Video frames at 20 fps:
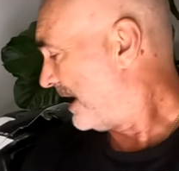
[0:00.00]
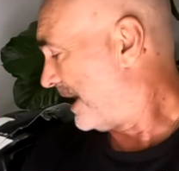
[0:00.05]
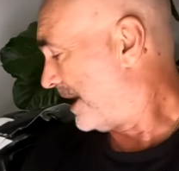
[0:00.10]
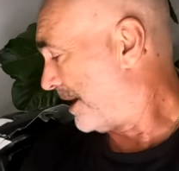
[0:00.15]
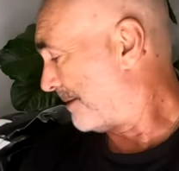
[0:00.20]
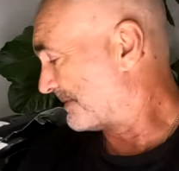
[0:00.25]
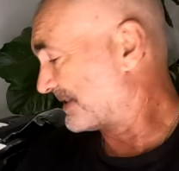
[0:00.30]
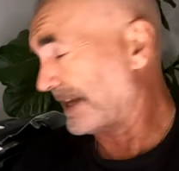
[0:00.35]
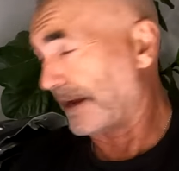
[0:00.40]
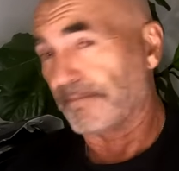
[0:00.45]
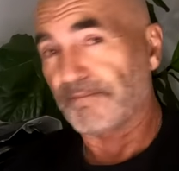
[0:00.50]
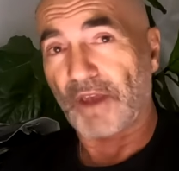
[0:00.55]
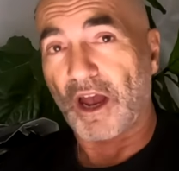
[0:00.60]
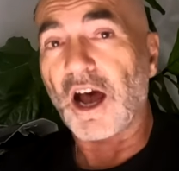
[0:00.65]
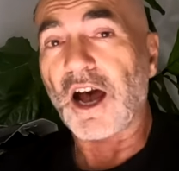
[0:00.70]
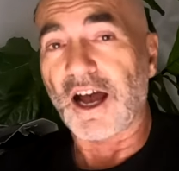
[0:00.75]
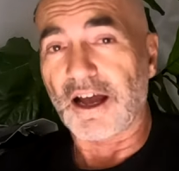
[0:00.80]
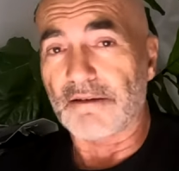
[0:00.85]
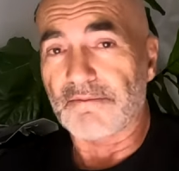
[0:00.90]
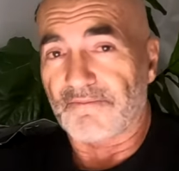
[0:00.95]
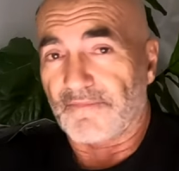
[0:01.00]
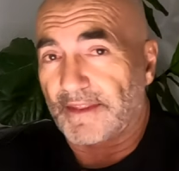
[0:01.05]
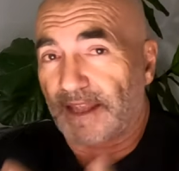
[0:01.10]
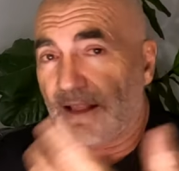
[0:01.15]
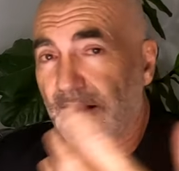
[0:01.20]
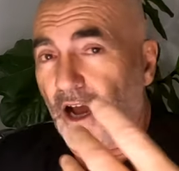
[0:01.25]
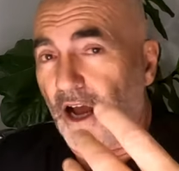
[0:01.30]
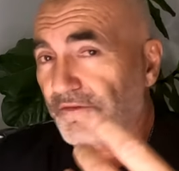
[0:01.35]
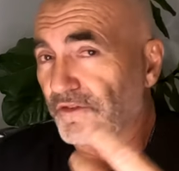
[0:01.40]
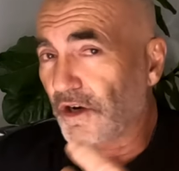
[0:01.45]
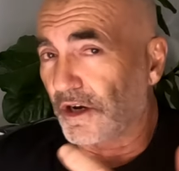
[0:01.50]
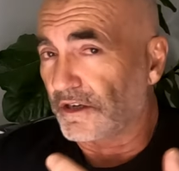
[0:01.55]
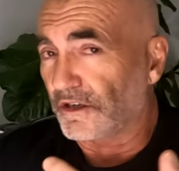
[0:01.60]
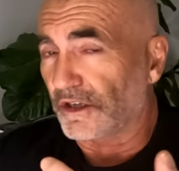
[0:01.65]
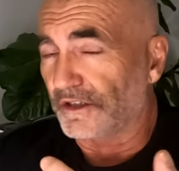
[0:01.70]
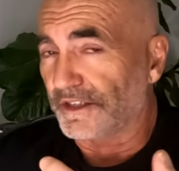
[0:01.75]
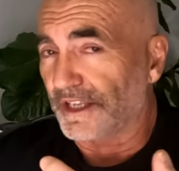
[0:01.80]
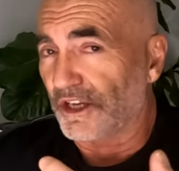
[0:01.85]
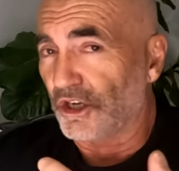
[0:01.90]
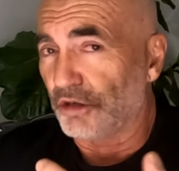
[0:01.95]
So I've gone
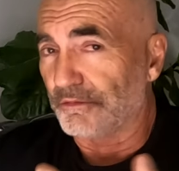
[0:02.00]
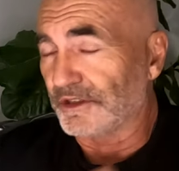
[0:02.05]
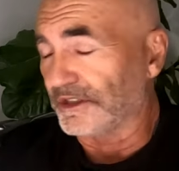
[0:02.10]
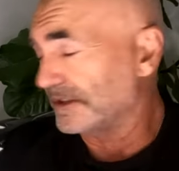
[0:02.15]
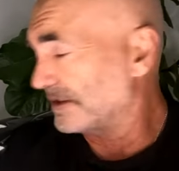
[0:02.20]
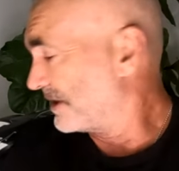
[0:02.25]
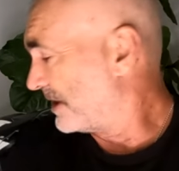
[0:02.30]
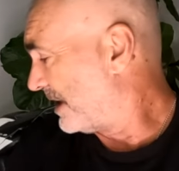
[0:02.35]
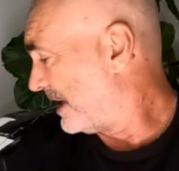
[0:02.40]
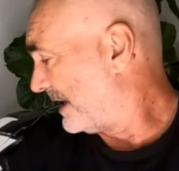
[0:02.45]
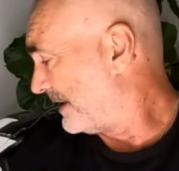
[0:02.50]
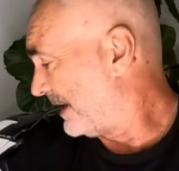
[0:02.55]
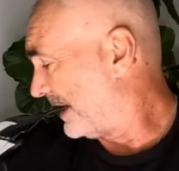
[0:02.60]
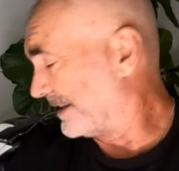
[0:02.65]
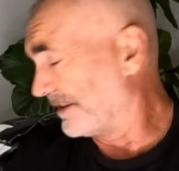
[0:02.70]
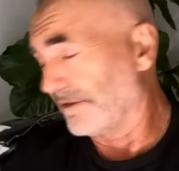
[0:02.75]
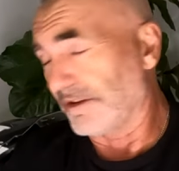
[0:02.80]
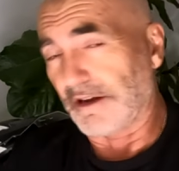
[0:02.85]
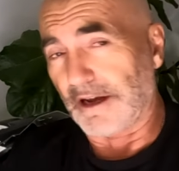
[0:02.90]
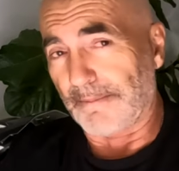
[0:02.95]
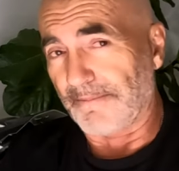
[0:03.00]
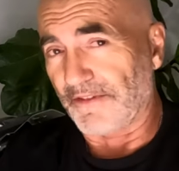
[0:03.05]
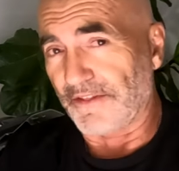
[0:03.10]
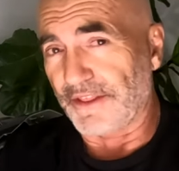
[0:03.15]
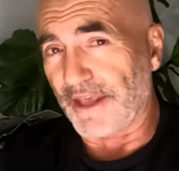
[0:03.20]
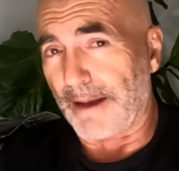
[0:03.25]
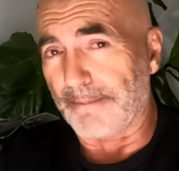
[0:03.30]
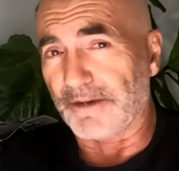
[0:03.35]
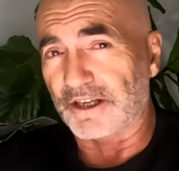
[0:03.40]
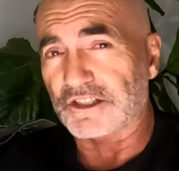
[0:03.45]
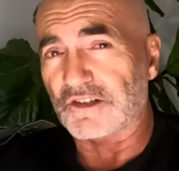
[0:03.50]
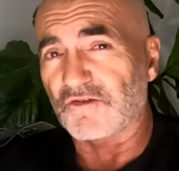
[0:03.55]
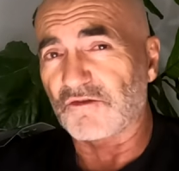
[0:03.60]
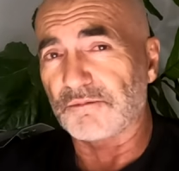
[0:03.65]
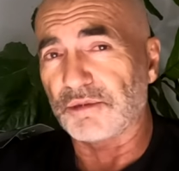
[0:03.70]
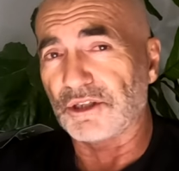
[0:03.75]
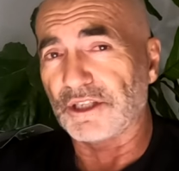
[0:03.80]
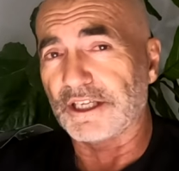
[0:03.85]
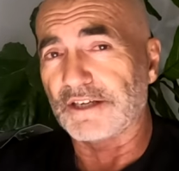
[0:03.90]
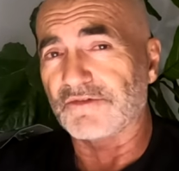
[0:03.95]
and got the helmet. I'm that much of a
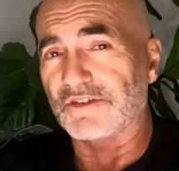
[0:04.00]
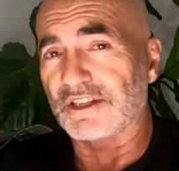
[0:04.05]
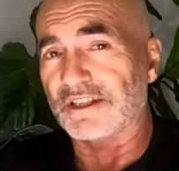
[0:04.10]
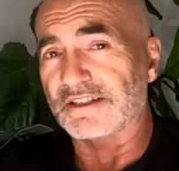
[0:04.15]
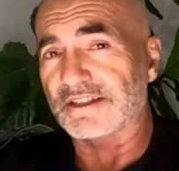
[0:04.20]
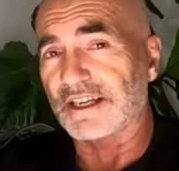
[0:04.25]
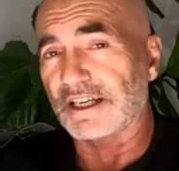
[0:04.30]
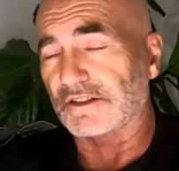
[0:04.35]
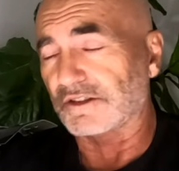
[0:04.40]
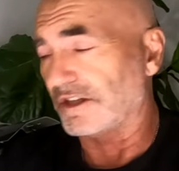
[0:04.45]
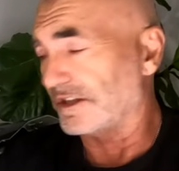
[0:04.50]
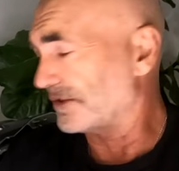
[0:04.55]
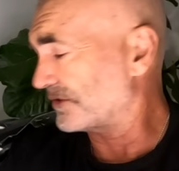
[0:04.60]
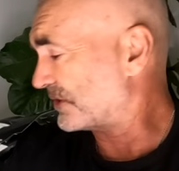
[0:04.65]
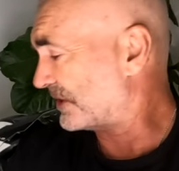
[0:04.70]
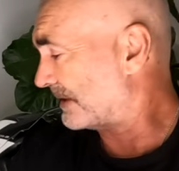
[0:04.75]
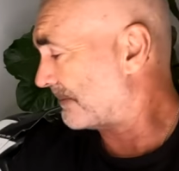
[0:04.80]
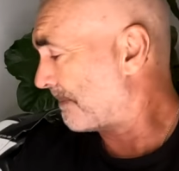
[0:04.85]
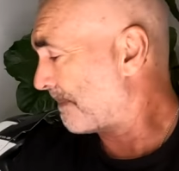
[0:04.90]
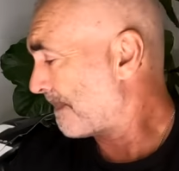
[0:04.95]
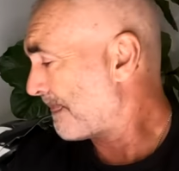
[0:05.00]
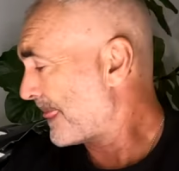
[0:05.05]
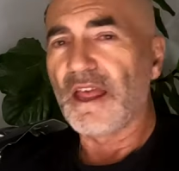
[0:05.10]
believer in this technology.